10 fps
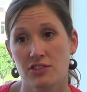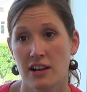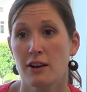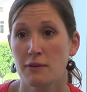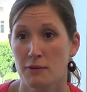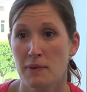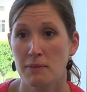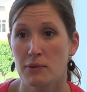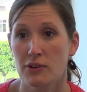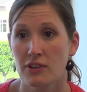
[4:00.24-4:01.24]
share with
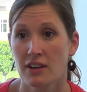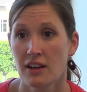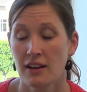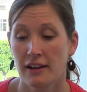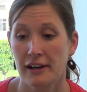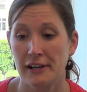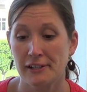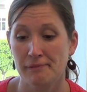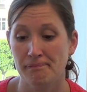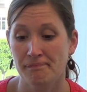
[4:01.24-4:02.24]
people
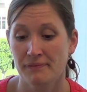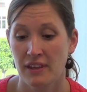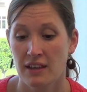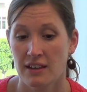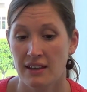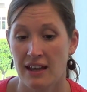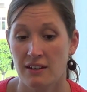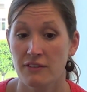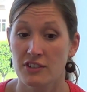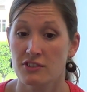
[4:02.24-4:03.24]
kind
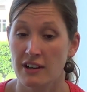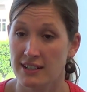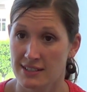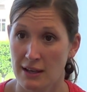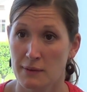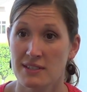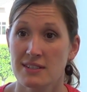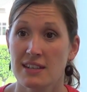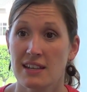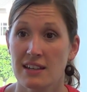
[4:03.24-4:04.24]
of the strengths that we
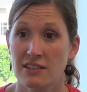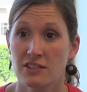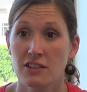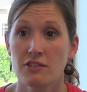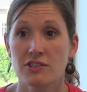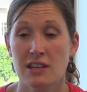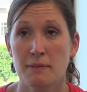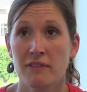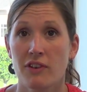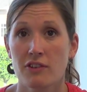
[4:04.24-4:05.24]
see, and to use
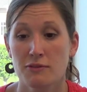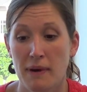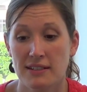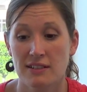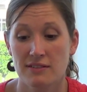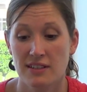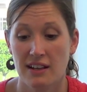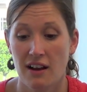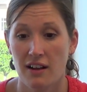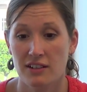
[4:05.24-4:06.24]
some of those positive
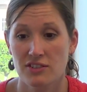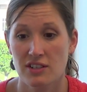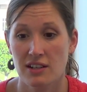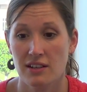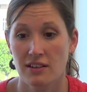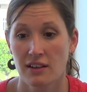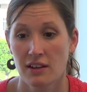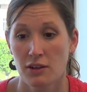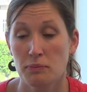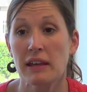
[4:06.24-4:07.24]
psychology
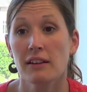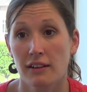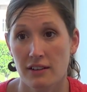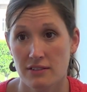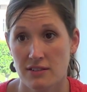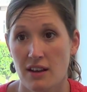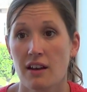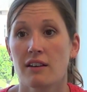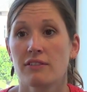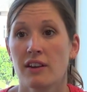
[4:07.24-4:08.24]
pillars
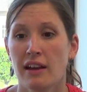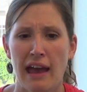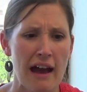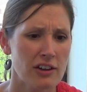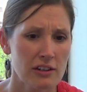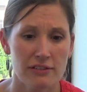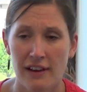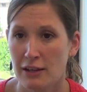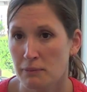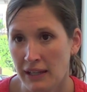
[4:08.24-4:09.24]
of how do you
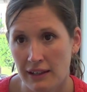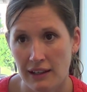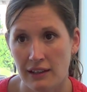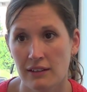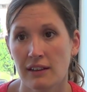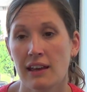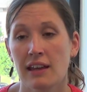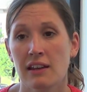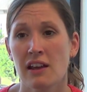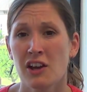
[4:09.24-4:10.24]
find meaning,
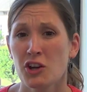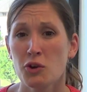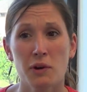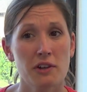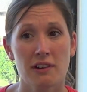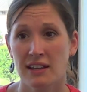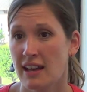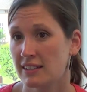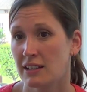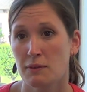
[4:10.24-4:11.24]
and who are you
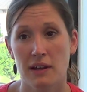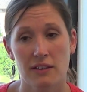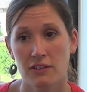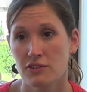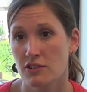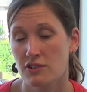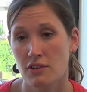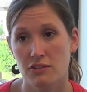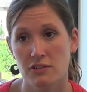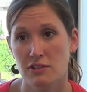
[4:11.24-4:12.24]
connected with, who's your
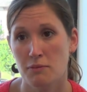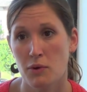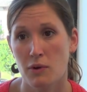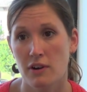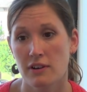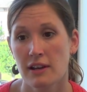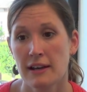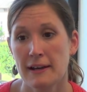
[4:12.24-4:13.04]
social support,